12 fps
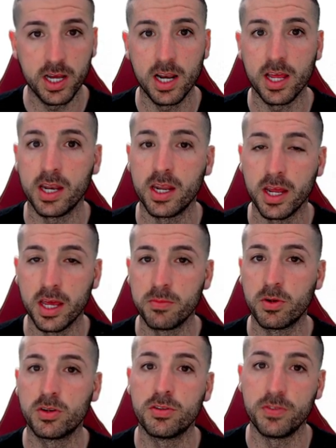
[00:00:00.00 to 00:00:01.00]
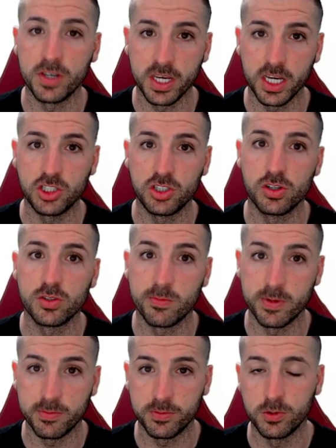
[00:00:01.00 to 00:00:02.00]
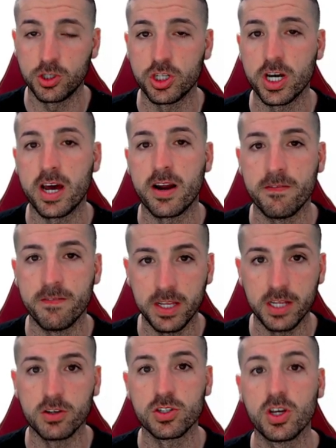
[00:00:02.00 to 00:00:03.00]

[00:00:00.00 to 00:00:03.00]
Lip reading: and enable notifications for my future videos.